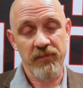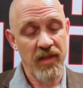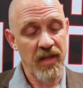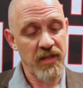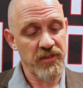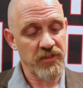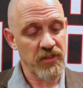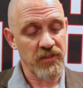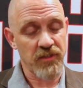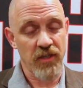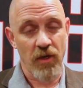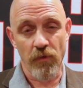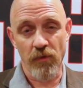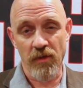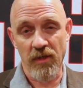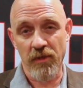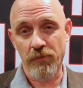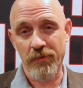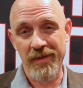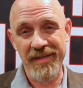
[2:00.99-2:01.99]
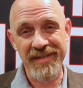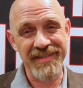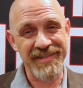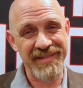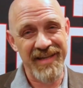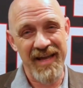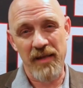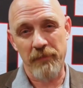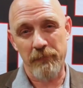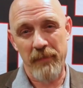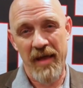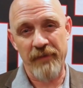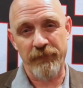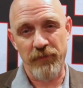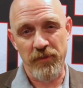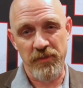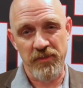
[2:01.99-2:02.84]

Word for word: has a totally redesigned baffle